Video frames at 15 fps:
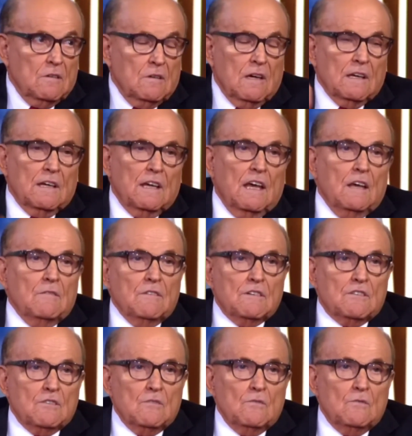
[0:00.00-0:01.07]
I gave it
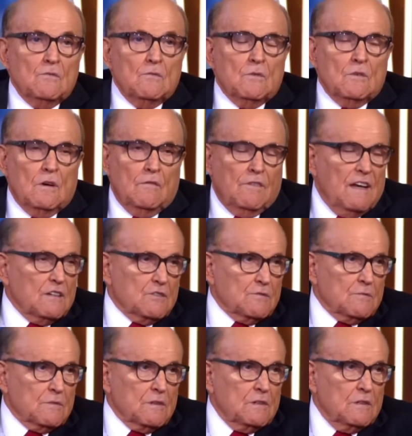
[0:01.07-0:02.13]
to,
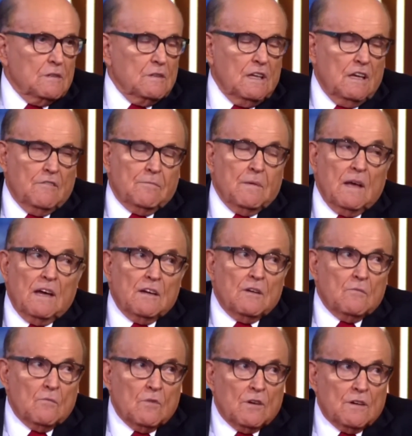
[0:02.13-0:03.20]
eventually, the FBI
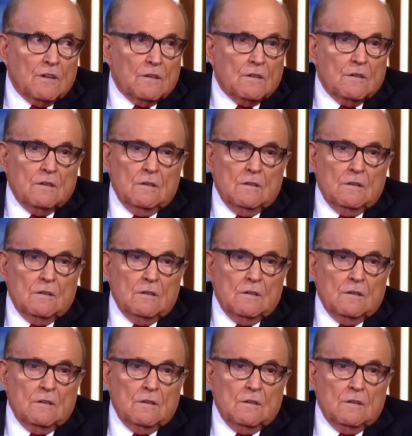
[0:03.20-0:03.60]
didn't want it.